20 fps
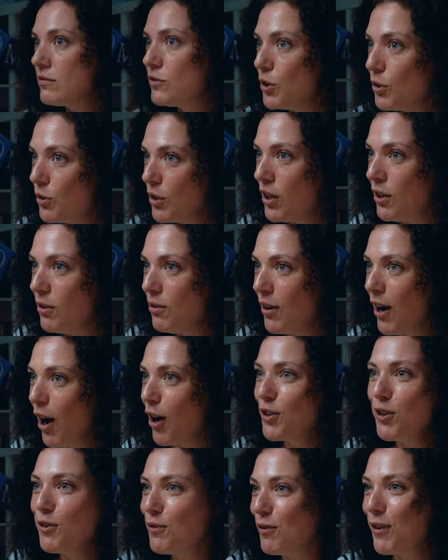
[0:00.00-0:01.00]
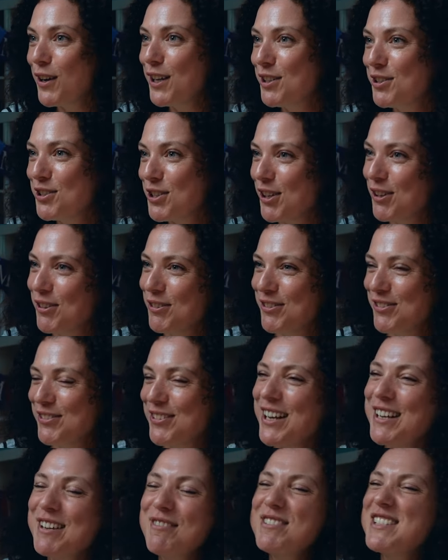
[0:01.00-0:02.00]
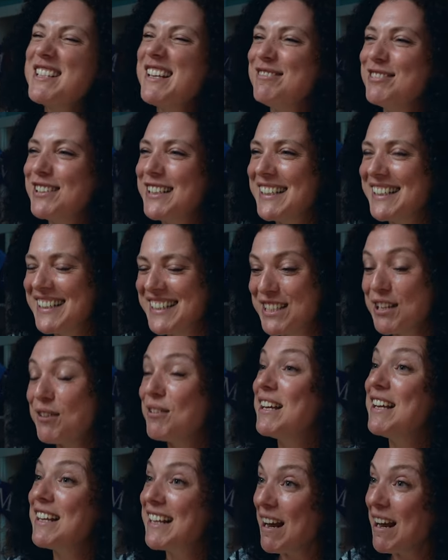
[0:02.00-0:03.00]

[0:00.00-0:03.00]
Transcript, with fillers: do you? Are you free in June? And he was lovely. And so he